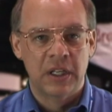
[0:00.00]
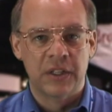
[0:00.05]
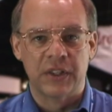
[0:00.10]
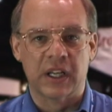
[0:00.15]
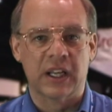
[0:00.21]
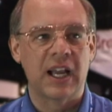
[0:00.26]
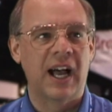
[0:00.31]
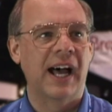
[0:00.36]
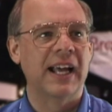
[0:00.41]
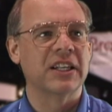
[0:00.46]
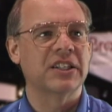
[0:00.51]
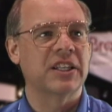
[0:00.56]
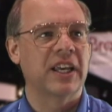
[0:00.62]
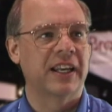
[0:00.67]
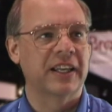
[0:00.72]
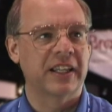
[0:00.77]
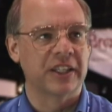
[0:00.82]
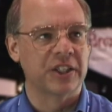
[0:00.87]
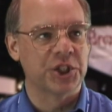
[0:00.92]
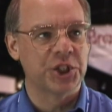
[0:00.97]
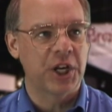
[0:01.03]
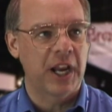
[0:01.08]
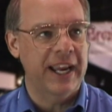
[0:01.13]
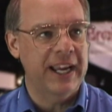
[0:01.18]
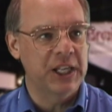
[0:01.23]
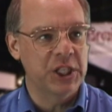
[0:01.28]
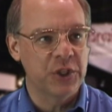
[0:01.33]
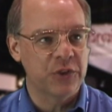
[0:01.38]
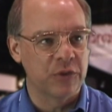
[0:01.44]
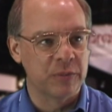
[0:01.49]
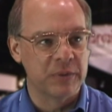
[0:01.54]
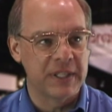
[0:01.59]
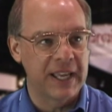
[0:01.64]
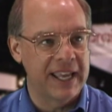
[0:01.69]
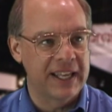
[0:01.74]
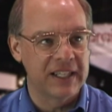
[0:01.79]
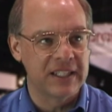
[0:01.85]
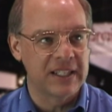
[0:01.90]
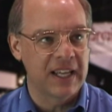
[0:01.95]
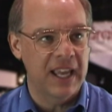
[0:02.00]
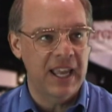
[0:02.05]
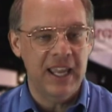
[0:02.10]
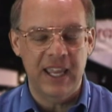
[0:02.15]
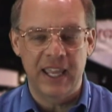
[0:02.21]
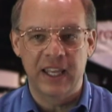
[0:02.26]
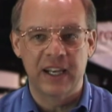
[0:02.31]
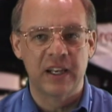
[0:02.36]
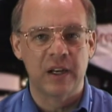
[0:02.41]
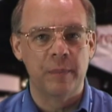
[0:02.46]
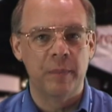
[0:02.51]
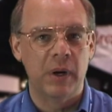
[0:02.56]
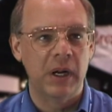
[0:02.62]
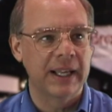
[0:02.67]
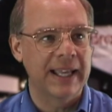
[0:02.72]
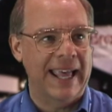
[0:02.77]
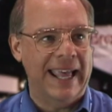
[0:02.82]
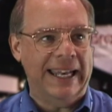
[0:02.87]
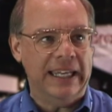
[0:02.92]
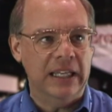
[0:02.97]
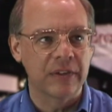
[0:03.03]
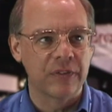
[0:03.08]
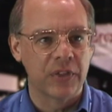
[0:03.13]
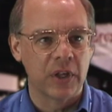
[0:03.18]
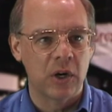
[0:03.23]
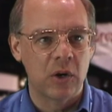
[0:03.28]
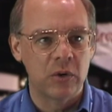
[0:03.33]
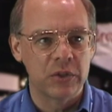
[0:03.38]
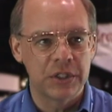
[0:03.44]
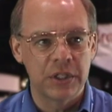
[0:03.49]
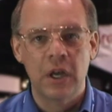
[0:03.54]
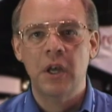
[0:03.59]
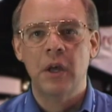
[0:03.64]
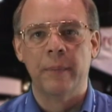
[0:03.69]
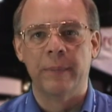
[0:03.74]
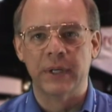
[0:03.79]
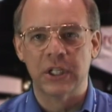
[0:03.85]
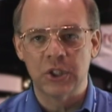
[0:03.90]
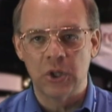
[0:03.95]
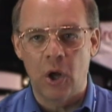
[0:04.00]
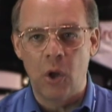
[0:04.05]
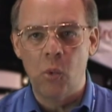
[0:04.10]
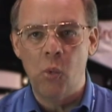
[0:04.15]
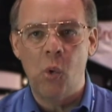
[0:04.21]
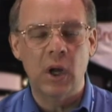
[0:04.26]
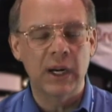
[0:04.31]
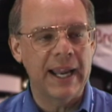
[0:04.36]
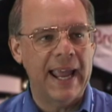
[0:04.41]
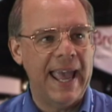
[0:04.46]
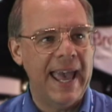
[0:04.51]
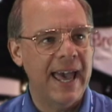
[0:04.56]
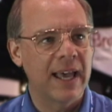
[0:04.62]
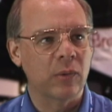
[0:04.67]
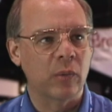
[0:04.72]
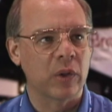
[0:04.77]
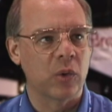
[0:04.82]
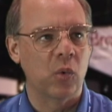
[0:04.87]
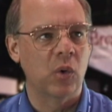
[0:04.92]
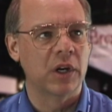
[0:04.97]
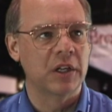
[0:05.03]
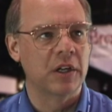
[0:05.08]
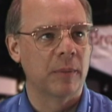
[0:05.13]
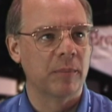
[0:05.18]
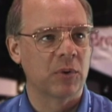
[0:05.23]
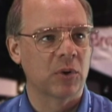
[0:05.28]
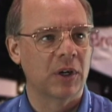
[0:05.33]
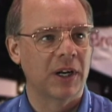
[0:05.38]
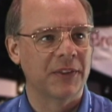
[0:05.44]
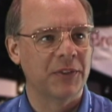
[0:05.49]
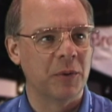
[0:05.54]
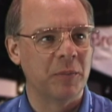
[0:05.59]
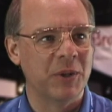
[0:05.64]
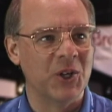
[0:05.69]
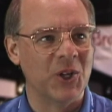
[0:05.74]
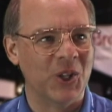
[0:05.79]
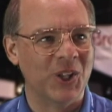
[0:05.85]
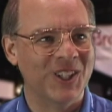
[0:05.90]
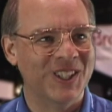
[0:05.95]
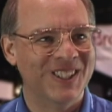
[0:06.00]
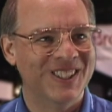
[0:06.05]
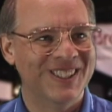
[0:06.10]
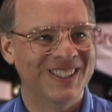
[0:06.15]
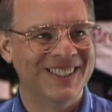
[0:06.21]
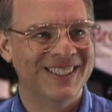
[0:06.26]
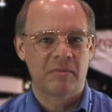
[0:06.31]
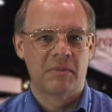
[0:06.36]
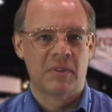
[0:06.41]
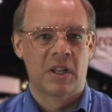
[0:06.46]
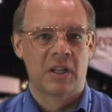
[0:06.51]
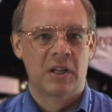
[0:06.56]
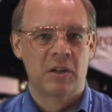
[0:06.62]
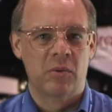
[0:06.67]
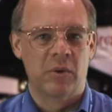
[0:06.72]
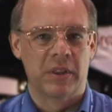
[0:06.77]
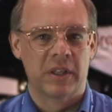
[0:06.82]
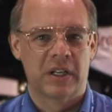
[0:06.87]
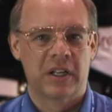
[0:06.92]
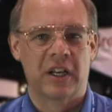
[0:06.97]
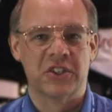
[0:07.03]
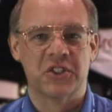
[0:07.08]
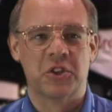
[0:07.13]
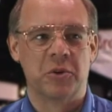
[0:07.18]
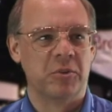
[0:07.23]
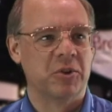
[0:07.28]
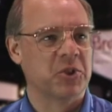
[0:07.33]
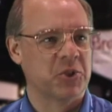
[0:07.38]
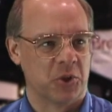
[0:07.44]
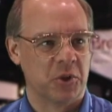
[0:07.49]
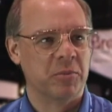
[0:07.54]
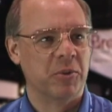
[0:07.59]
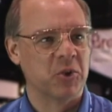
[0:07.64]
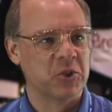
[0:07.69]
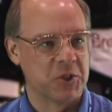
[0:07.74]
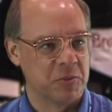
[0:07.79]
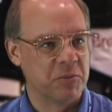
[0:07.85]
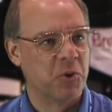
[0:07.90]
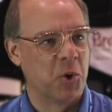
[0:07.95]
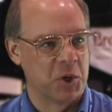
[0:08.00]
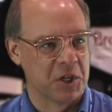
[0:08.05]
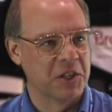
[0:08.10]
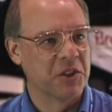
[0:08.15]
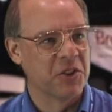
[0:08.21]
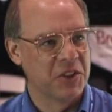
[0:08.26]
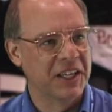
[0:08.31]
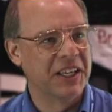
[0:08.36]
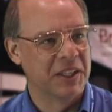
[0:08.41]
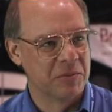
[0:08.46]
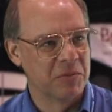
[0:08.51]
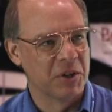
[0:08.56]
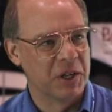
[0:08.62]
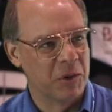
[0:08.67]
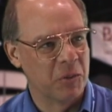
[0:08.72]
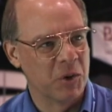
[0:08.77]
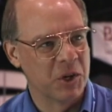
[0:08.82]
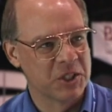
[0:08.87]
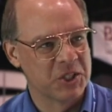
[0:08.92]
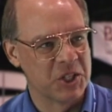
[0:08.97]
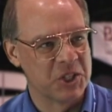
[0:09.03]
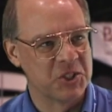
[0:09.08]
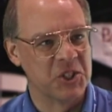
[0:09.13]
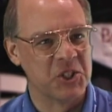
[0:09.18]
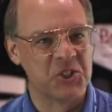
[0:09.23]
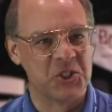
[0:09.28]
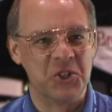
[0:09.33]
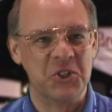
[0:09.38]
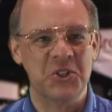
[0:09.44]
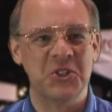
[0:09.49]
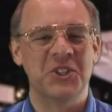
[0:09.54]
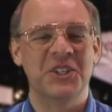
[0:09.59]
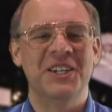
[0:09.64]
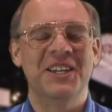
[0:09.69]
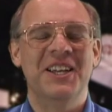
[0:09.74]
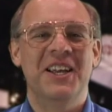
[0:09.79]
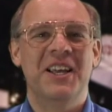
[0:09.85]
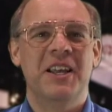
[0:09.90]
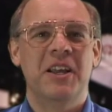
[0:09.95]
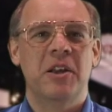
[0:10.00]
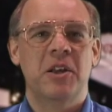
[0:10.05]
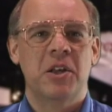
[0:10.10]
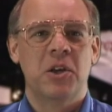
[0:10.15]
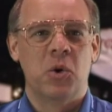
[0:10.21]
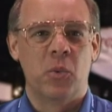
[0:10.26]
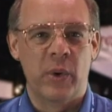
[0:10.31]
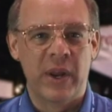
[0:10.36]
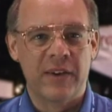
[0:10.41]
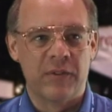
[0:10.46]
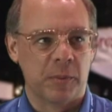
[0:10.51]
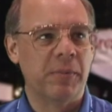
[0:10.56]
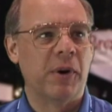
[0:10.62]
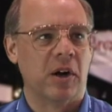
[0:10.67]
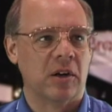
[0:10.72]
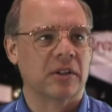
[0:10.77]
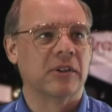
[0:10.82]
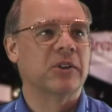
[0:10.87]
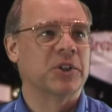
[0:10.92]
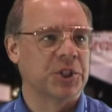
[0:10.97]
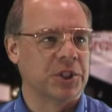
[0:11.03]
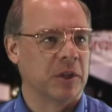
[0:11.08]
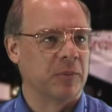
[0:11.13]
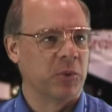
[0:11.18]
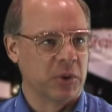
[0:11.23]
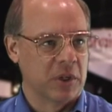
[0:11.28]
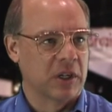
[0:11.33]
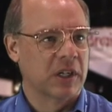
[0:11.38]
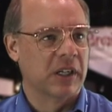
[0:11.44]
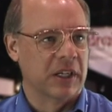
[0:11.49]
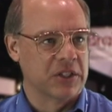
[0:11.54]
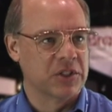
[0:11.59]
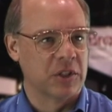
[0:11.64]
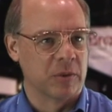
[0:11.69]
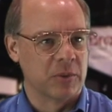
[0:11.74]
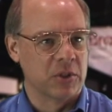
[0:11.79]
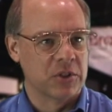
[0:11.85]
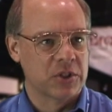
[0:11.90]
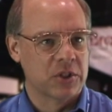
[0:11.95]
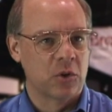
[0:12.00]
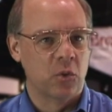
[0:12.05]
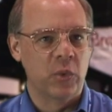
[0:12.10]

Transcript: The content can change from day to day in and among any of those, but it's all one ad with one number on the bill. The customers are the most important thing in Brainworks' existence. We have a partnership with our customers.